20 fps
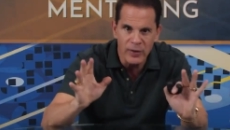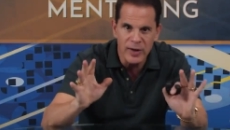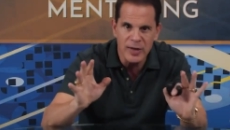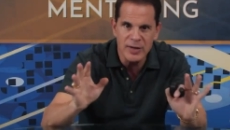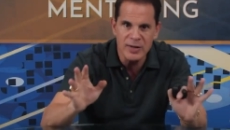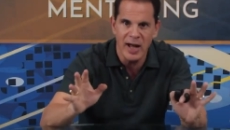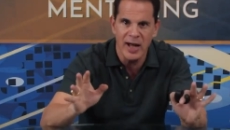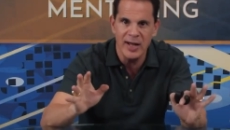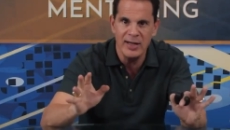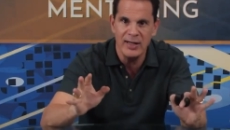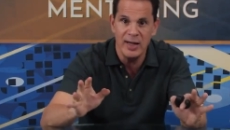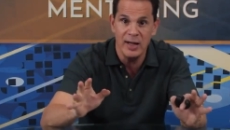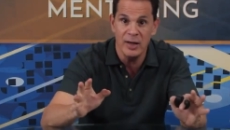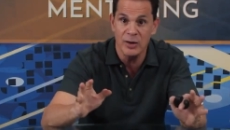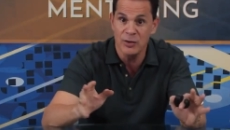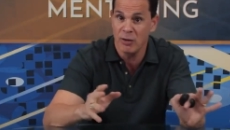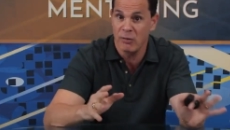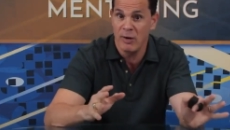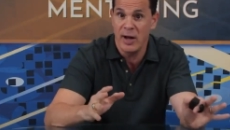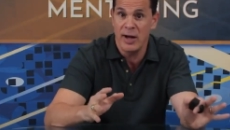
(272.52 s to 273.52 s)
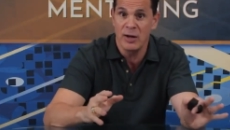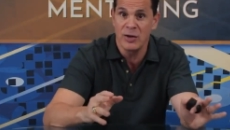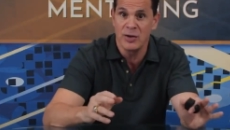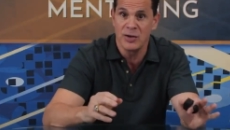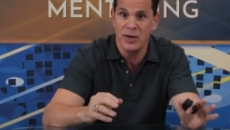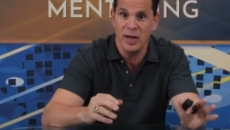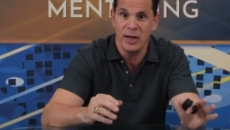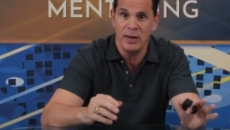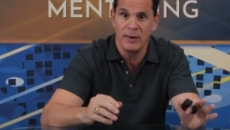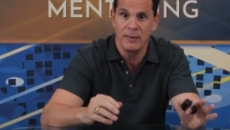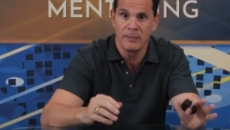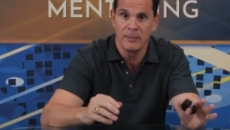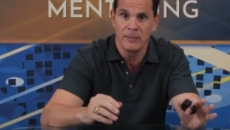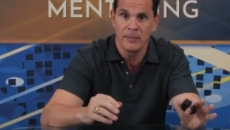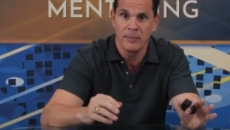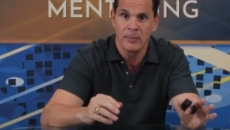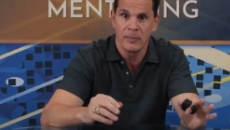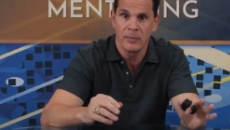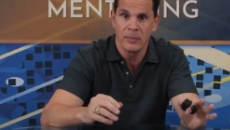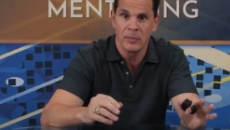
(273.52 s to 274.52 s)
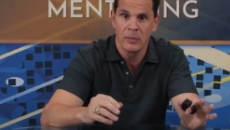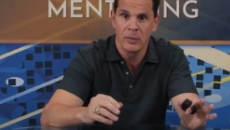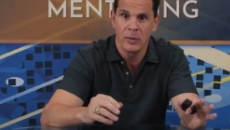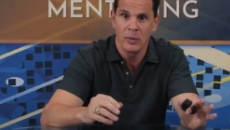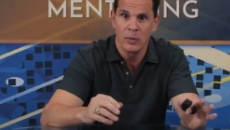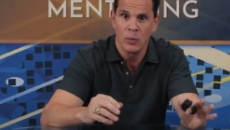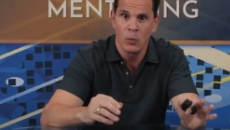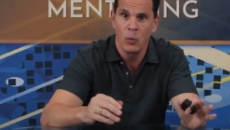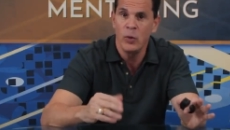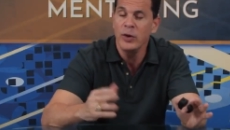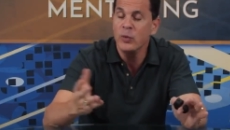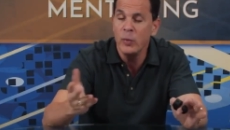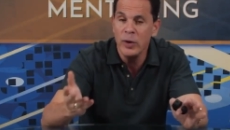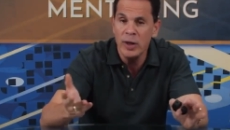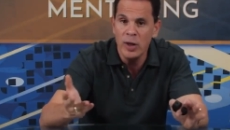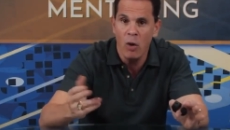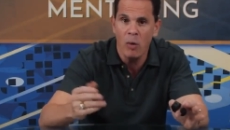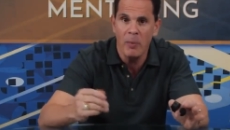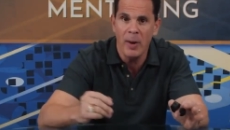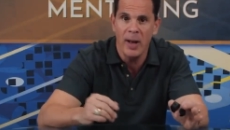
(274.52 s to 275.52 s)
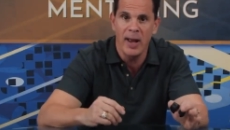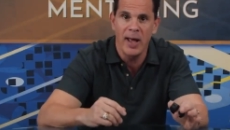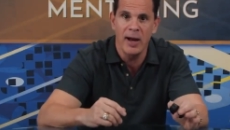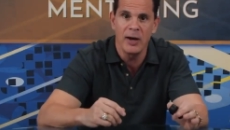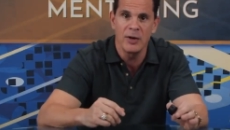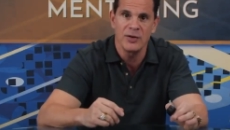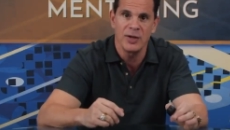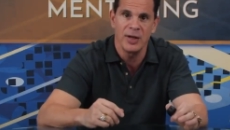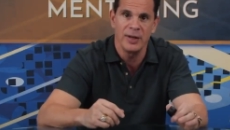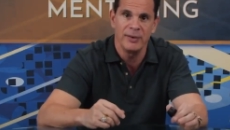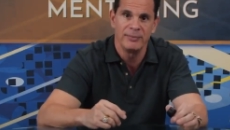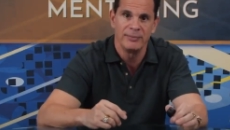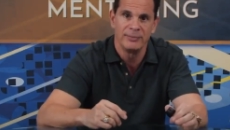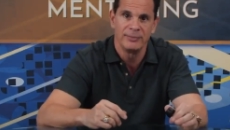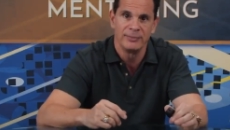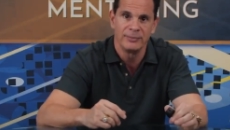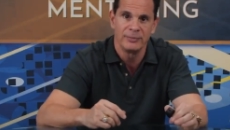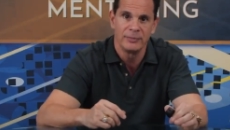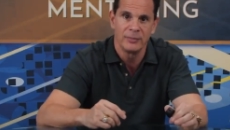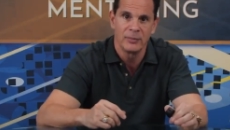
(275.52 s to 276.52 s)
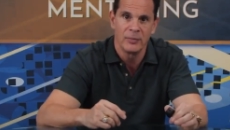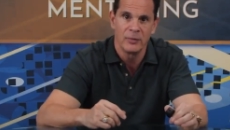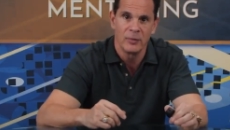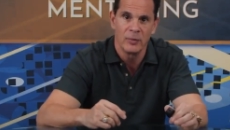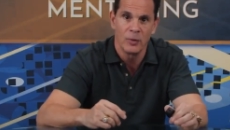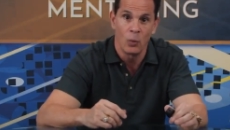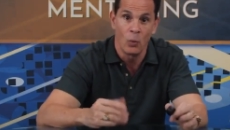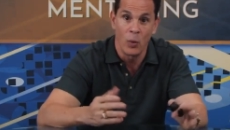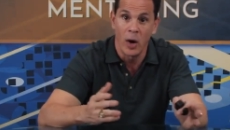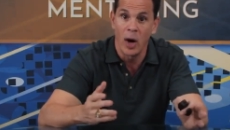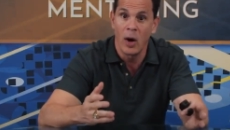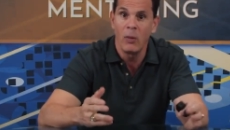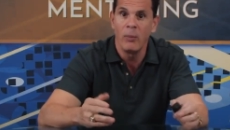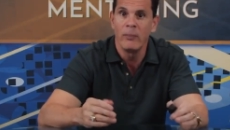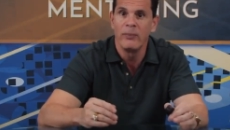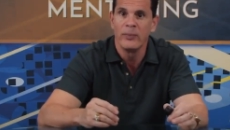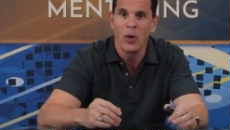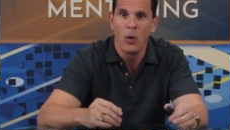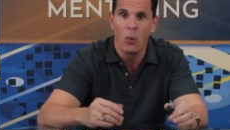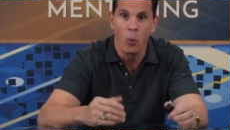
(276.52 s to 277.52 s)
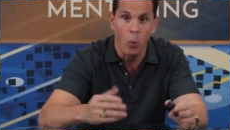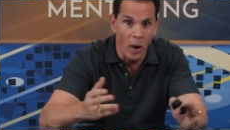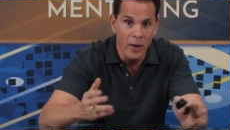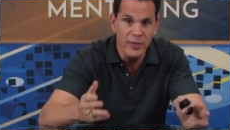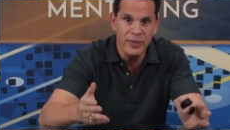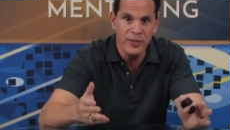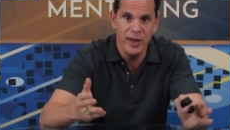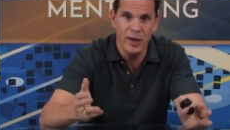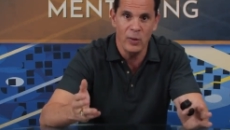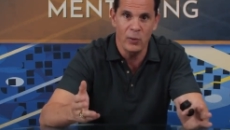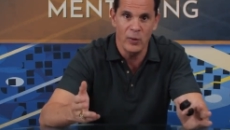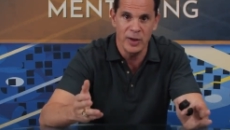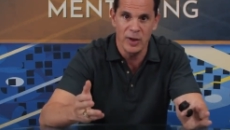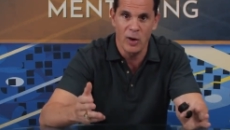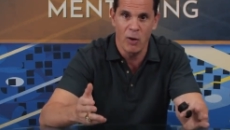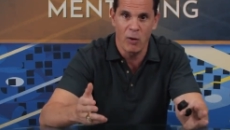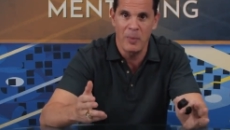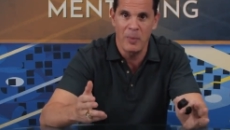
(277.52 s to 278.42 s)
these ideas are energy. What do we know about energy? Well, one thing we know